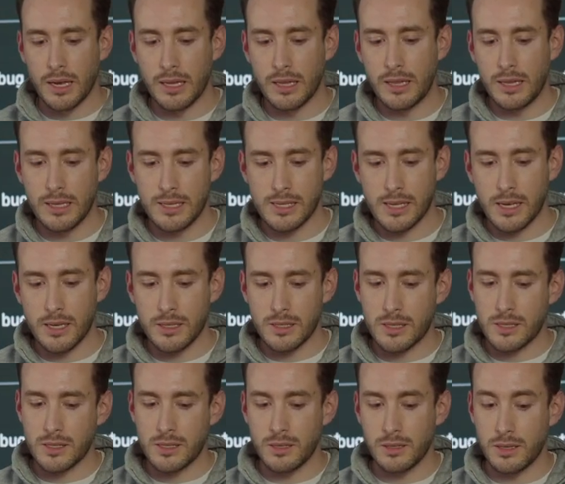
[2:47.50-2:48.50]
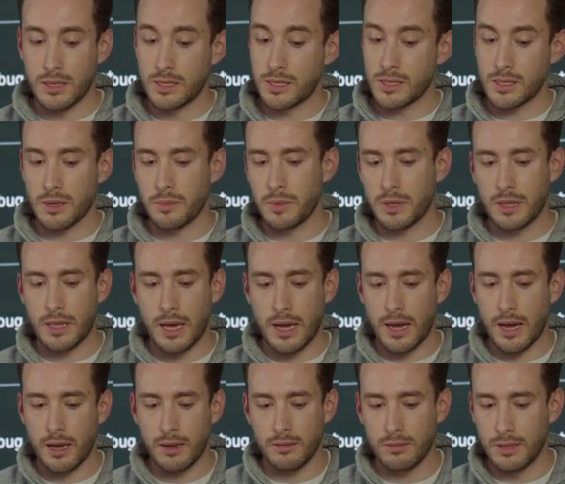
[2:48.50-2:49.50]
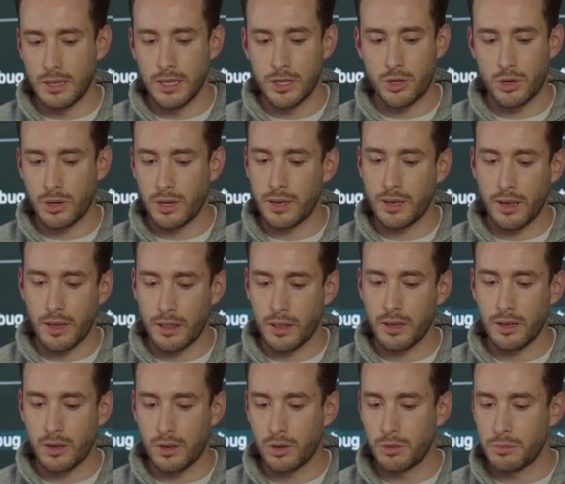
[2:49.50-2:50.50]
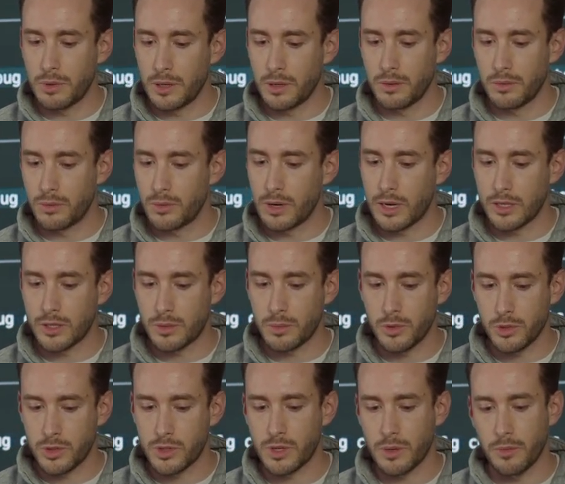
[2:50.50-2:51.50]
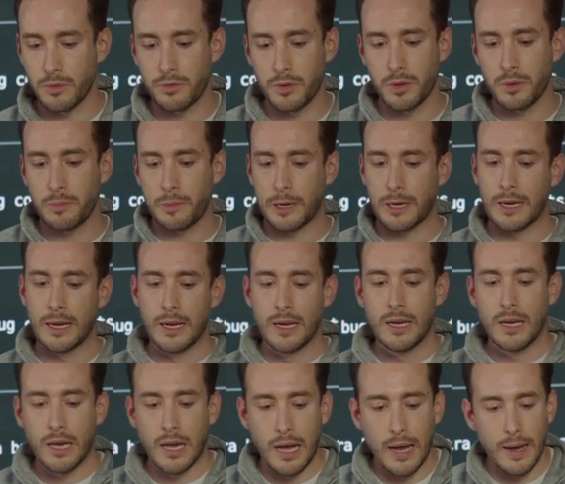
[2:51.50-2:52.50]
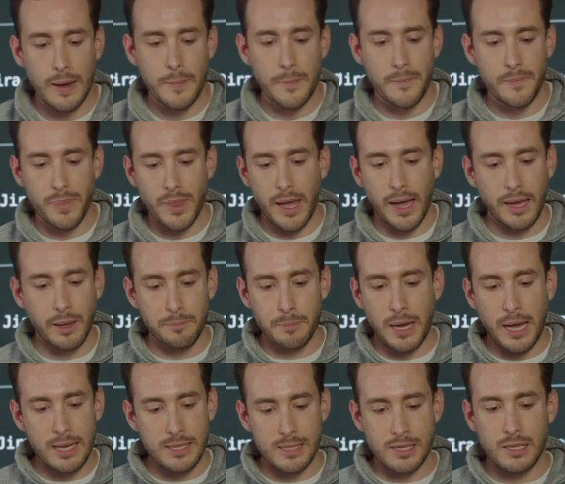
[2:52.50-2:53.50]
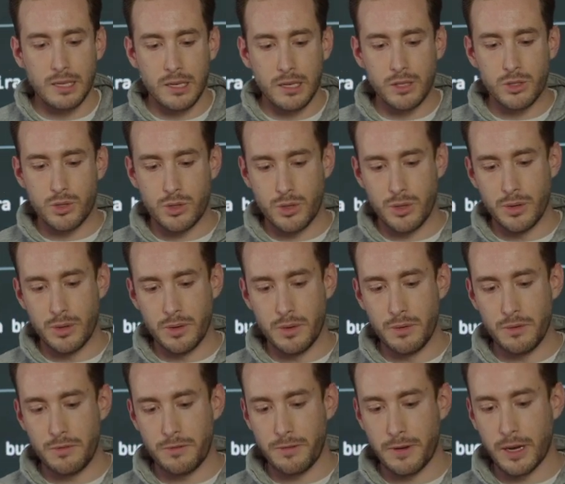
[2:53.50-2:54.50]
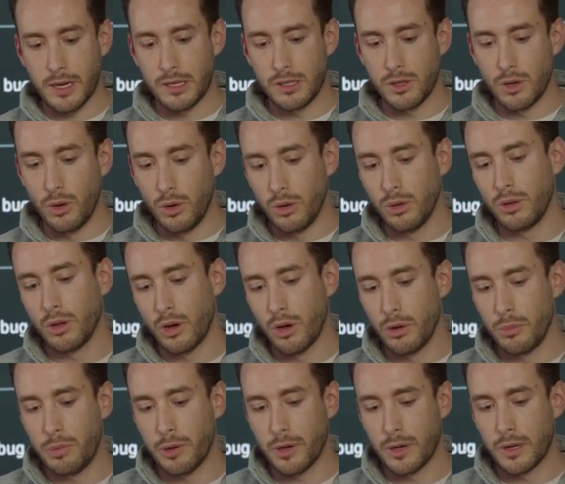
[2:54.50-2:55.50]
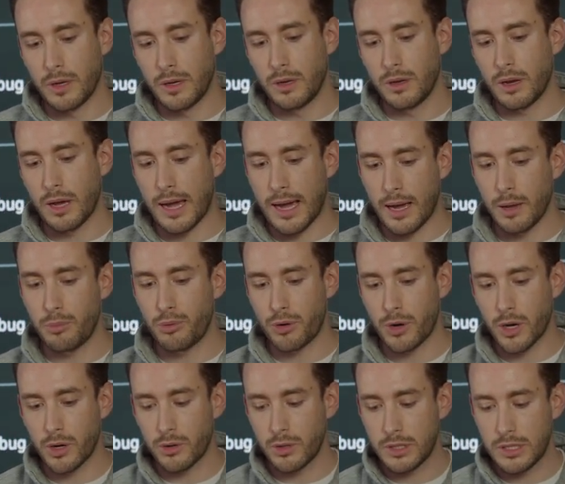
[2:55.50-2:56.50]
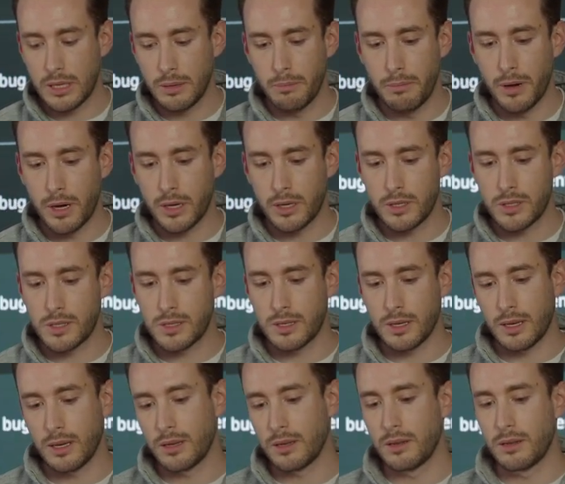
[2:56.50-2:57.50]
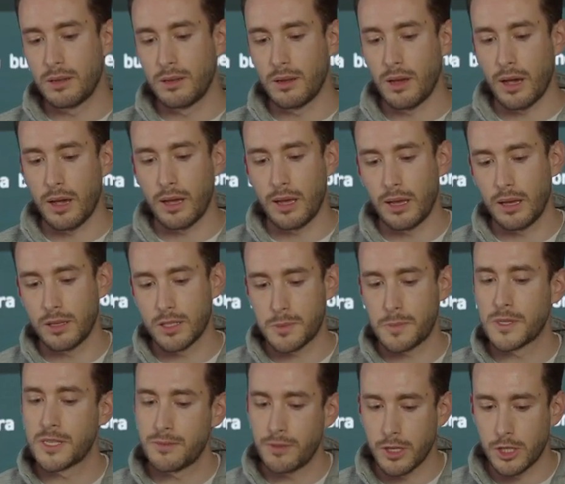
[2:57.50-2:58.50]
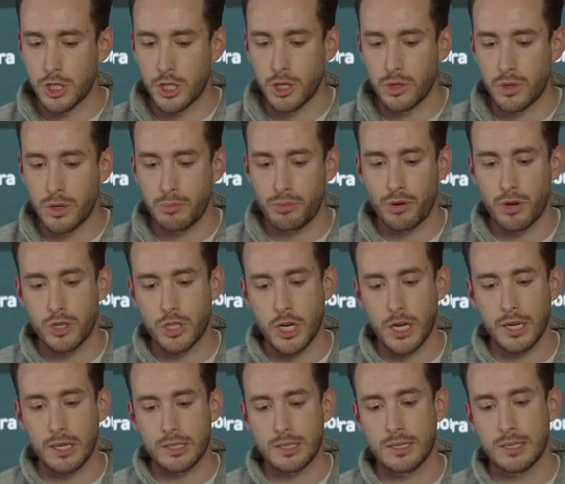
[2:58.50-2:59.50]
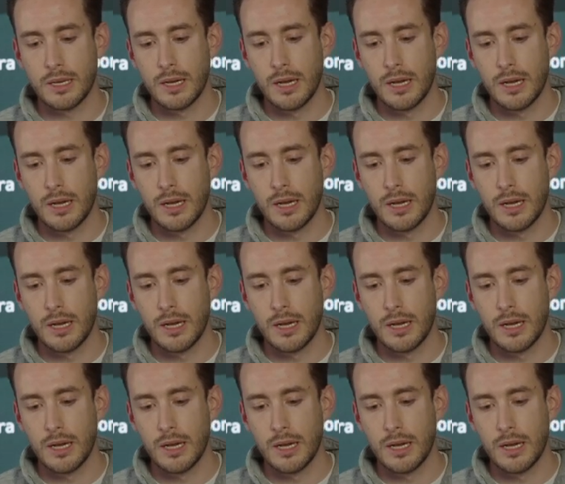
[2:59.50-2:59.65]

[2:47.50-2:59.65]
in this case, this is something that literally I think could be relatable to some of you, but I am asking it to find all open high priority bugs in a specific Jira project